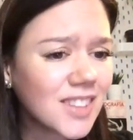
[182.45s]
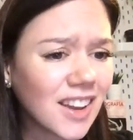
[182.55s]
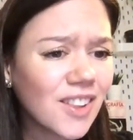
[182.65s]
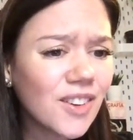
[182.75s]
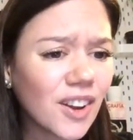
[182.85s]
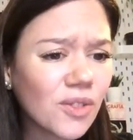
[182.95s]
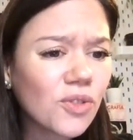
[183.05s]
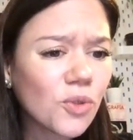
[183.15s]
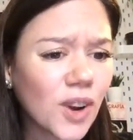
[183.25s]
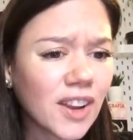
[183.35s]
Take a look on
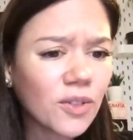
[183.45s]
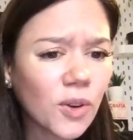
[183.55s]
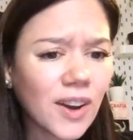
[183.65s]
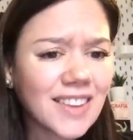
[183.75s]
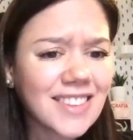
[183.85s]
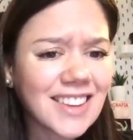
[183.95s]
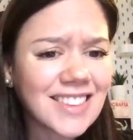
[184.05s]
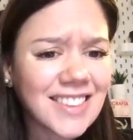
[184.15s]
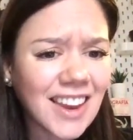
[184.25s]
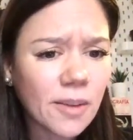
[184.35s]
screen so you guys
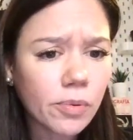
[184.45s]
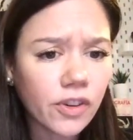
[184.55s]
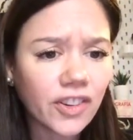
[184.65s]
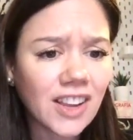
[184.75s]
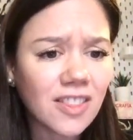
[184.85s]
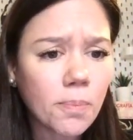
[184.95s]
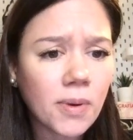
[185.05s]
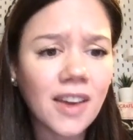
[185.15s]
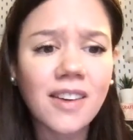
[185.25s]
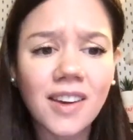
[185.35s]
can see and appreciate the
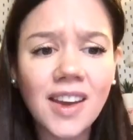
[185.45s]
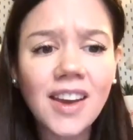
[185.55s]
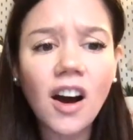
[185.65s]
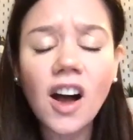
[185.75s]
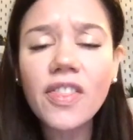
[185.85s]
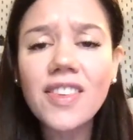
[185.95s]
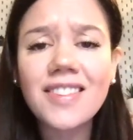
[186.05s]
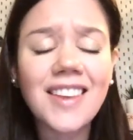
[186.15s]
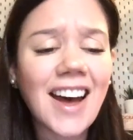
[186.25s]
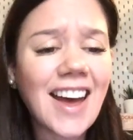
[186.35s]
pink on the
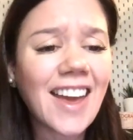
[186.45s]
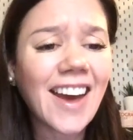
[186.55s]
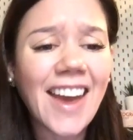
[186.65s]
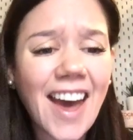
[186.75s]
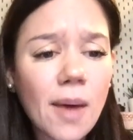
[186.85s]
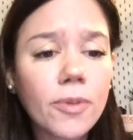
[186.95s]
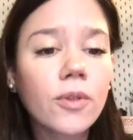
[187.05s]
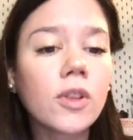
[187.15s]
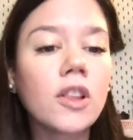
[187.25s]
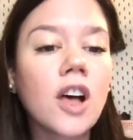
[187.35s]
sky. I
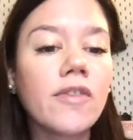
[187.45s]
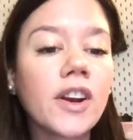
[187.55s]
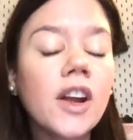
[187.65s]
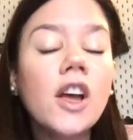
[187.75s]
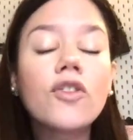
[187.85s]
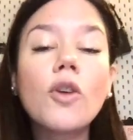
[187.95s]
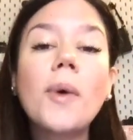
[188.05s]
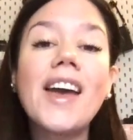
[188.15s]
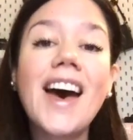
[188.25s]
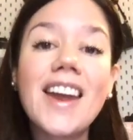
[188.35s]
absolutely love it. So
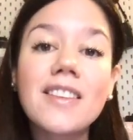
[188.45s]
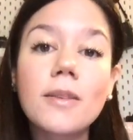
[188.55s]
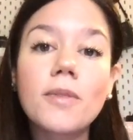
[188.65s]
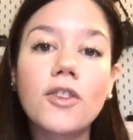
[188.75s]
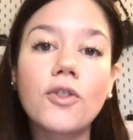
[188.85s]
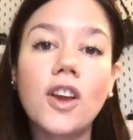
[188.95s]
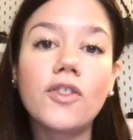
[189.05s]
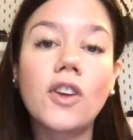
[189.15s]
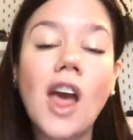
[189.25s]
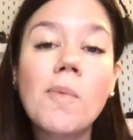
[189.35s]
by adding some
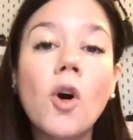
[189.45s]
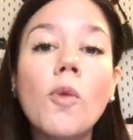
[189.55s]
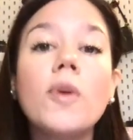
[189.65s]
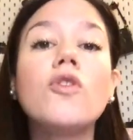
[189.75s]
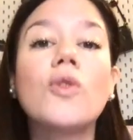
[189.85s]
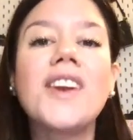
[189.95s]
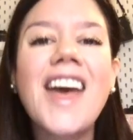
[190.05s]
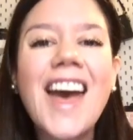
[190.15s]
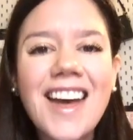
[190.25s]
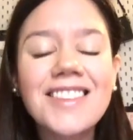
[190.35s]
saturation, I'm hoping to
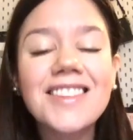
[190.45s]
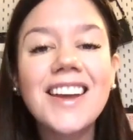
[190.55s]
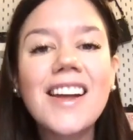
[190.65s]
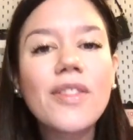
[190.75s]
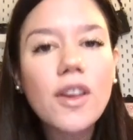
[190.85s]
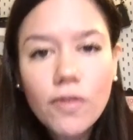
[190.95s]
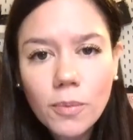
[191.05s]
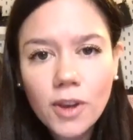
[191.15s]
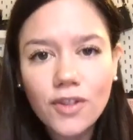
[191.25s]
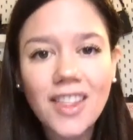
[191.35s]
enhance the
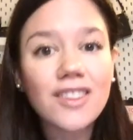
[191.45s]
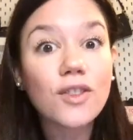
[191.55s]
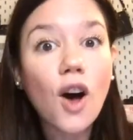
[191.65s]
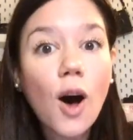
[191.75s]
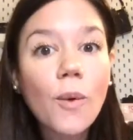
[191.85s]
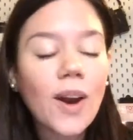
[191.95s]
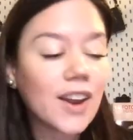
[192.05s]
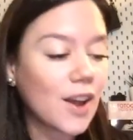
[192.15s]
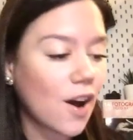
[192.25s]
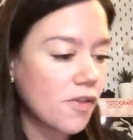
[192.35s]
information that's
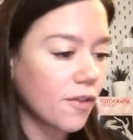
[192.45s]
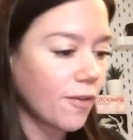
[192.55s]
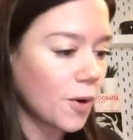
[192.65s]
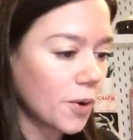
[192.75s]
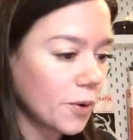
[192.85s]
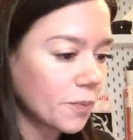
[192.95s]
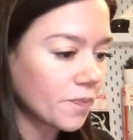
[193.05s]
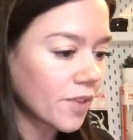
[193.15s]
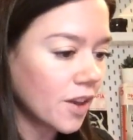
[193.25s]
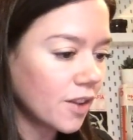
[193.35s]
already on the photo.
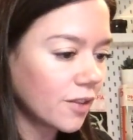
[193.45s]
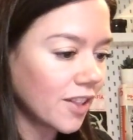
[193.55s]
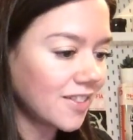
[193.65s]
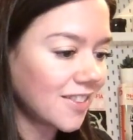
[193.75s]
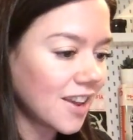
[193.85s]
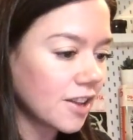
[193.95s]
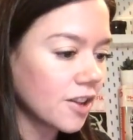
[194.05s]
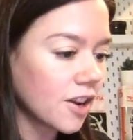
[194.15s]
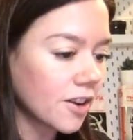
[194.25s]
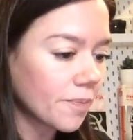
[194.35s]
So let's take a
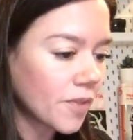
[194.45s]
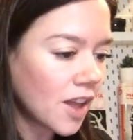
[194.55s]
look.